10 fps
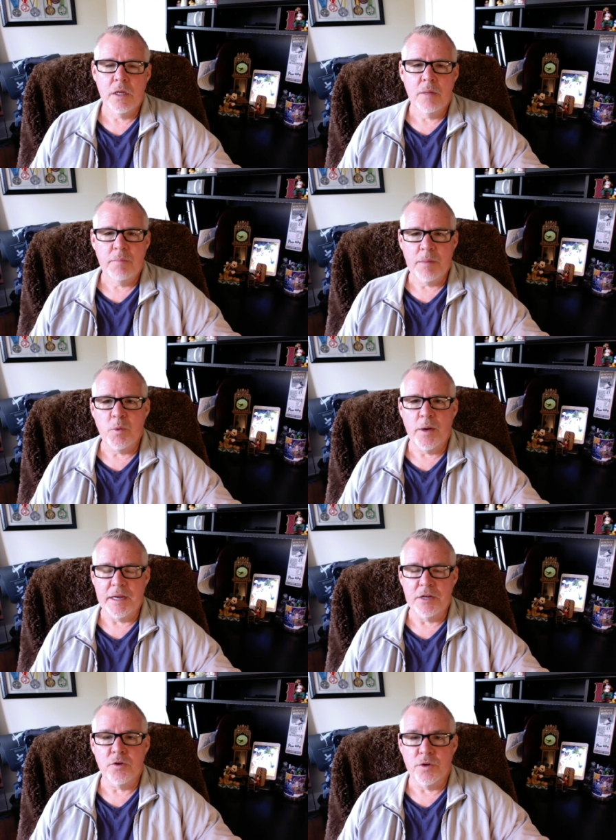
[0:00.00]
people
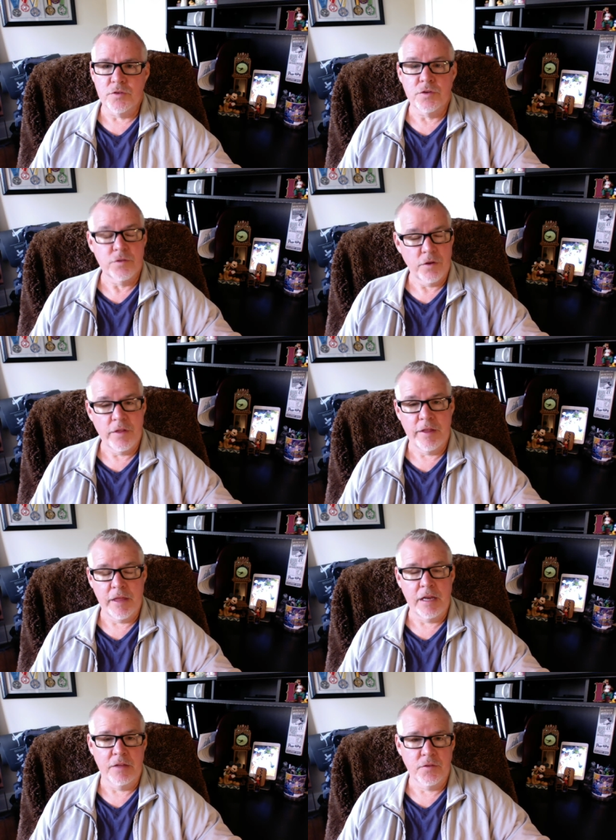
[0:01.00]
hating Christians, although
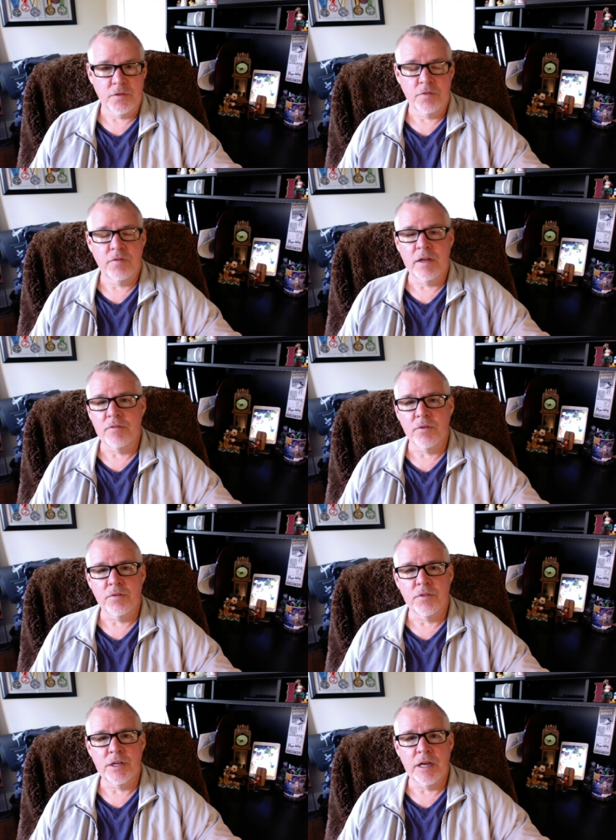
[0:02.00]
that is the flavor
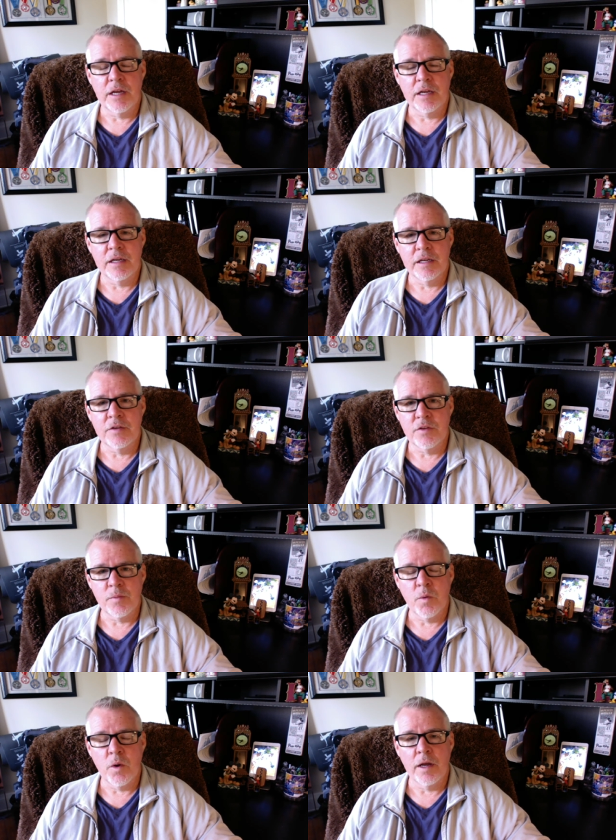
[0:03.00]
of the day in
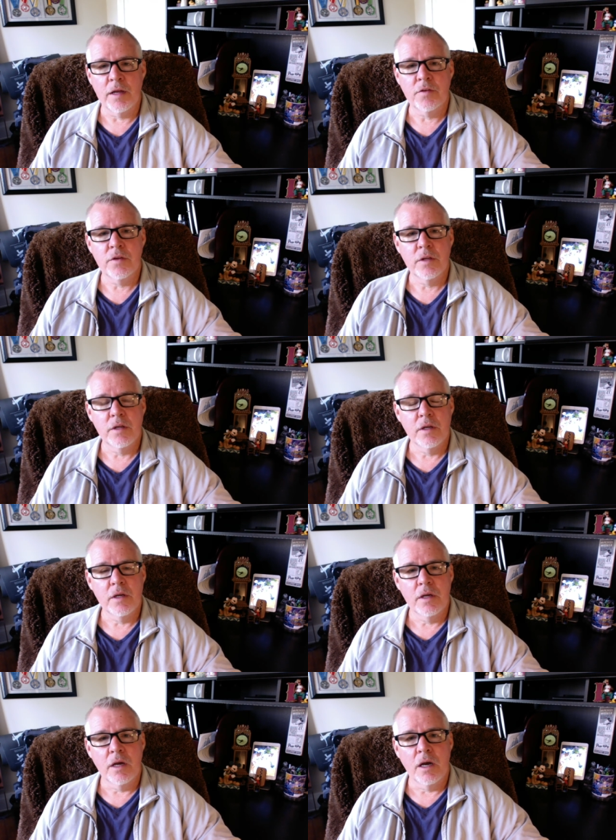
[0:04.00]
some ways.
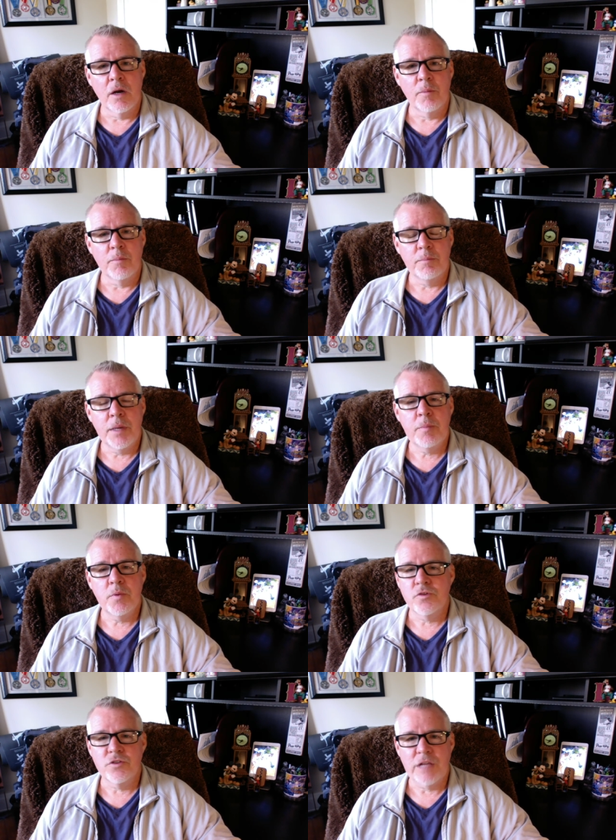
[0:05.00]
Um,
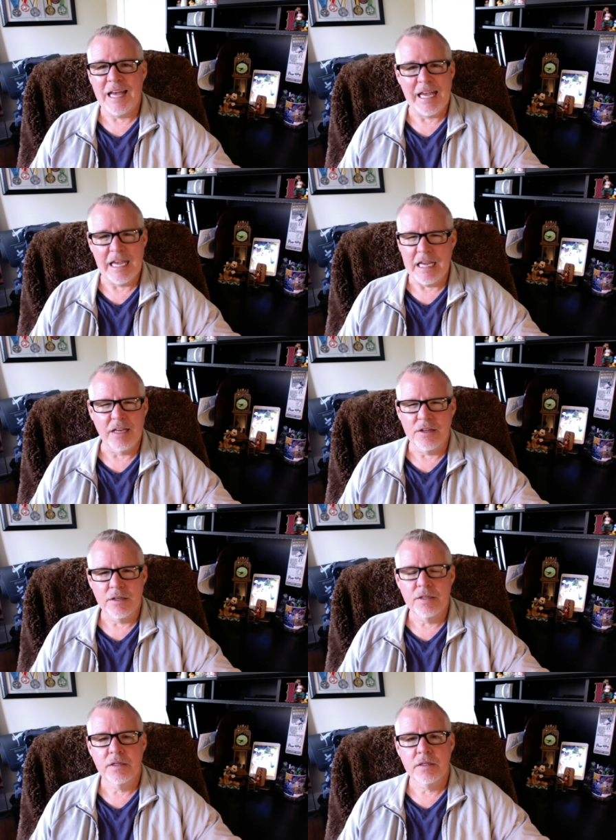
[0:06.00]
people just hate.
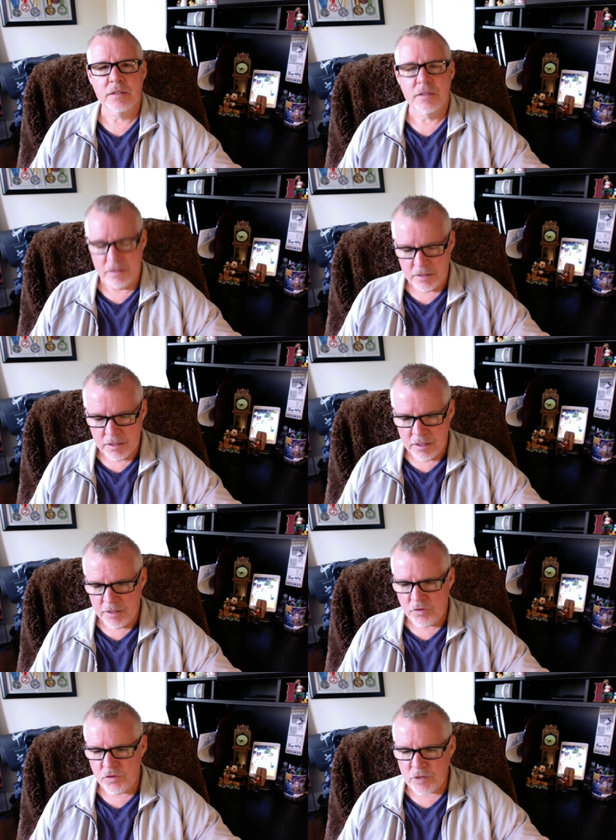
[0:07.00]

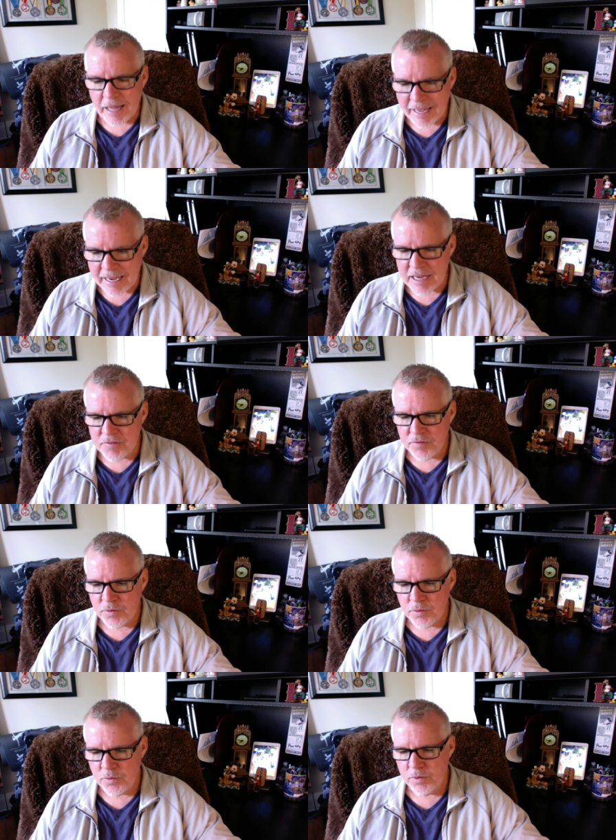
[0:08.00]
It's just a
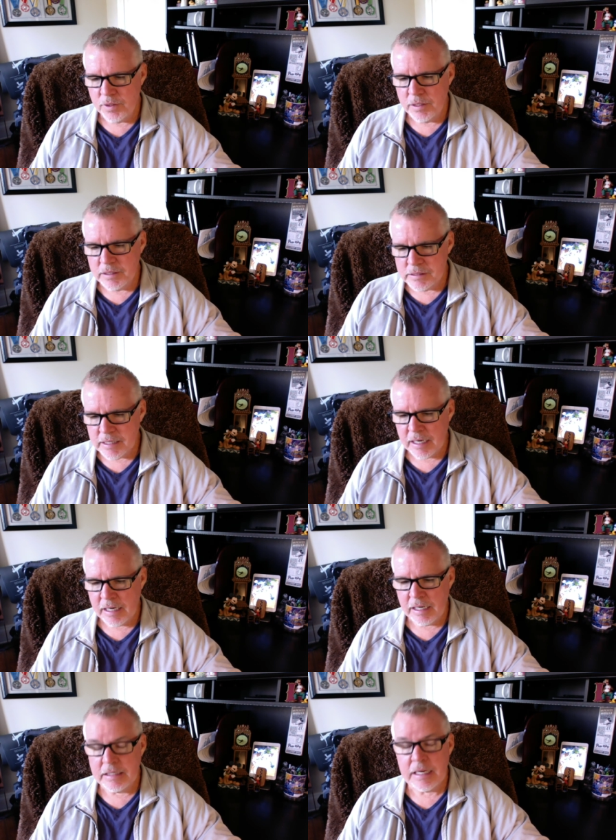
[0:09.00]
hateful t-
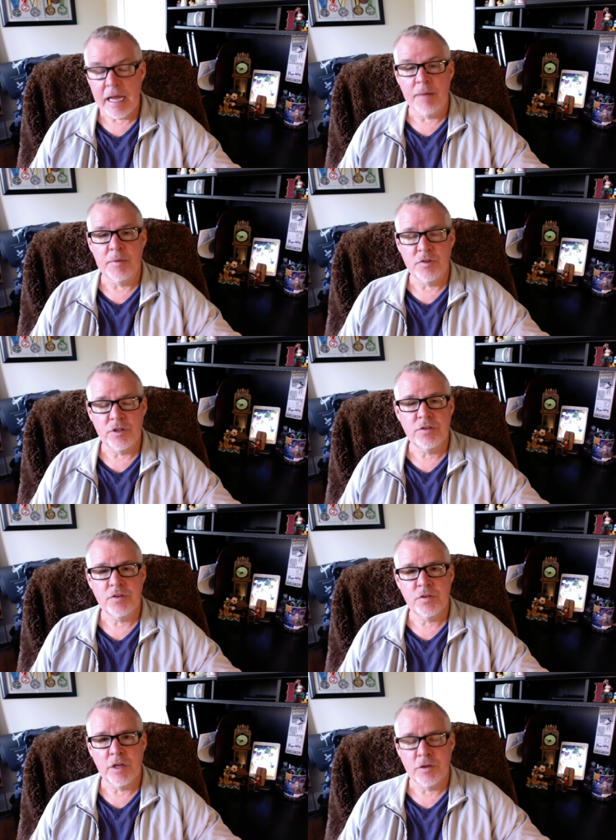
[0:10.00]
time. But
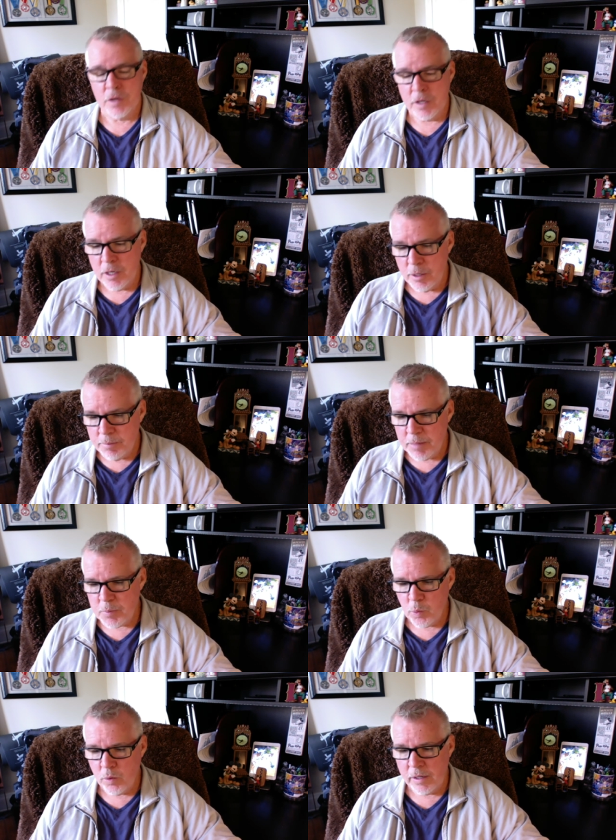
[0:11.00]
Jesus says,
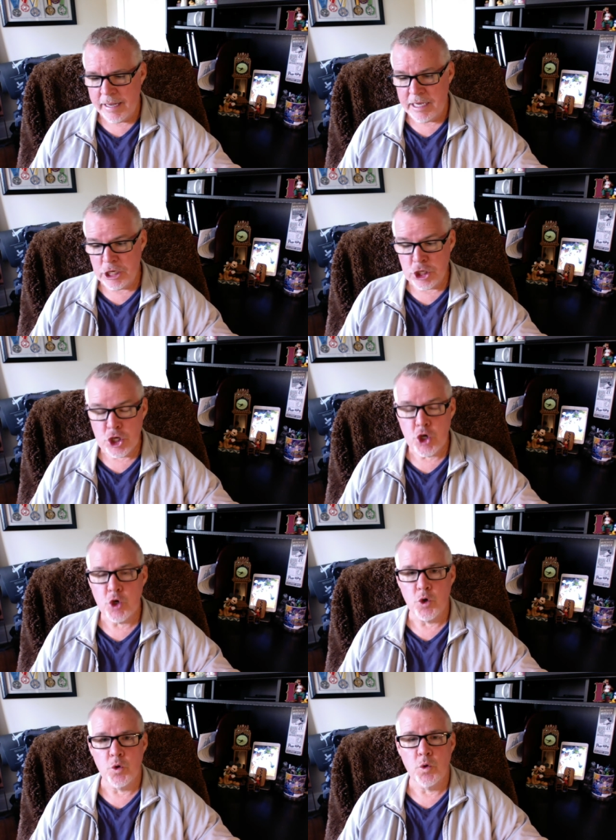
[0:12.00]
people will hate
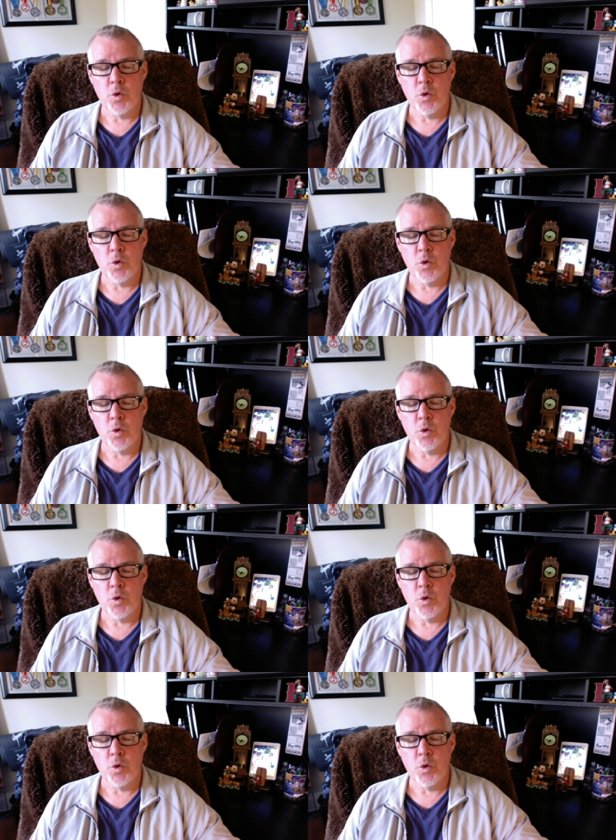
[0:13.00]
you